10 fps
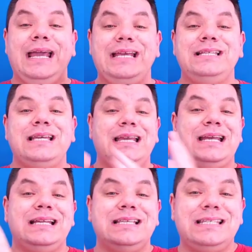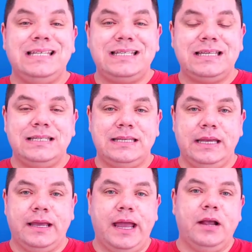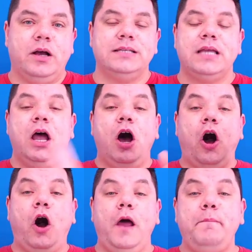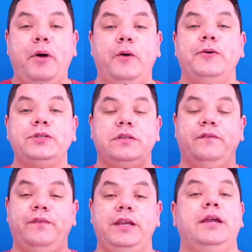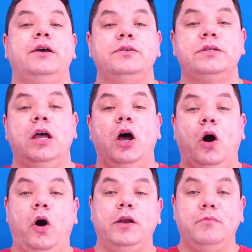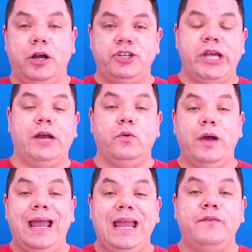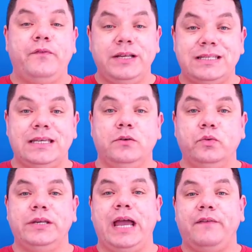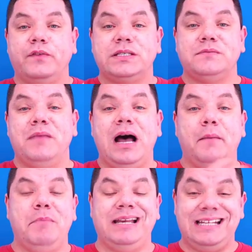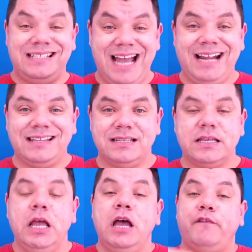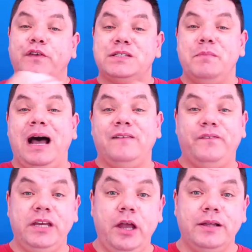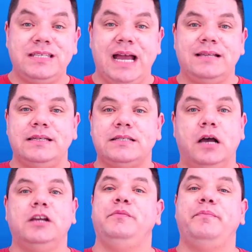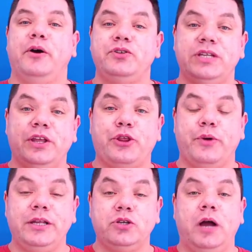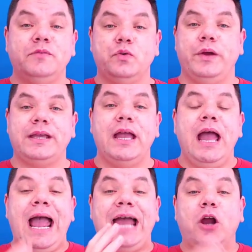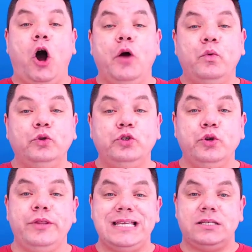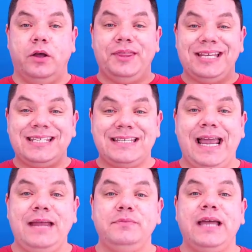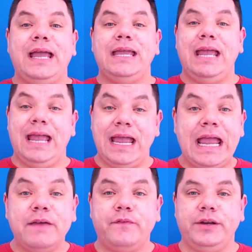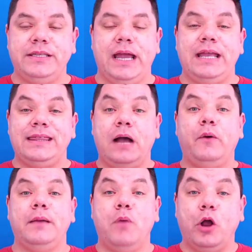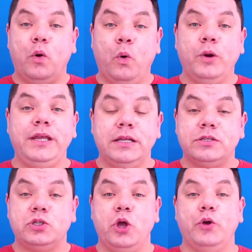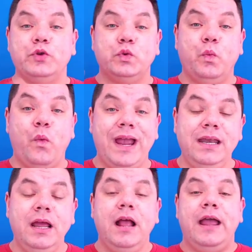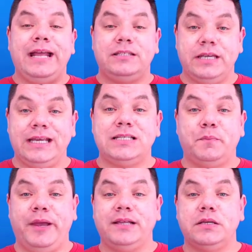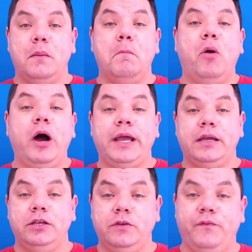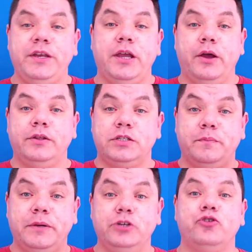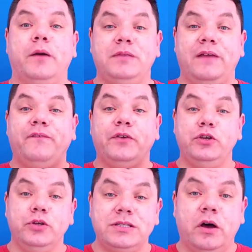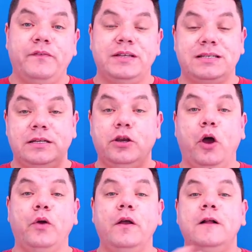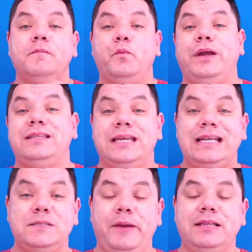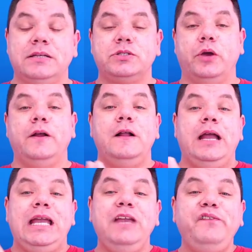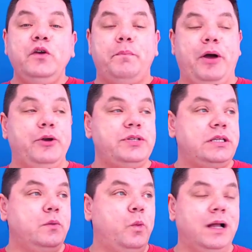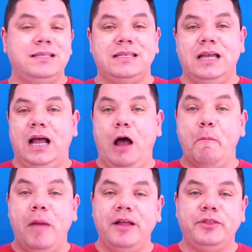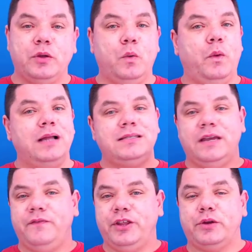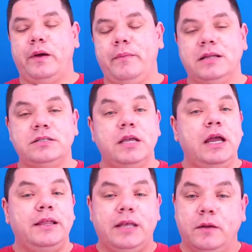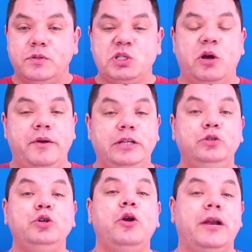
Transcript: is consistency, okay guys? I post videos on my channel every single day for Smart Money Tactics. For Smart Video Tactics, I'm going to be posting 3 times a week, and I will do this on the same day every day. That way my audience knows when to expect my video to be dropped, and for you to obviously know when to expect it. So if you're posting once a month or once every 3 months, then I'm sorry, do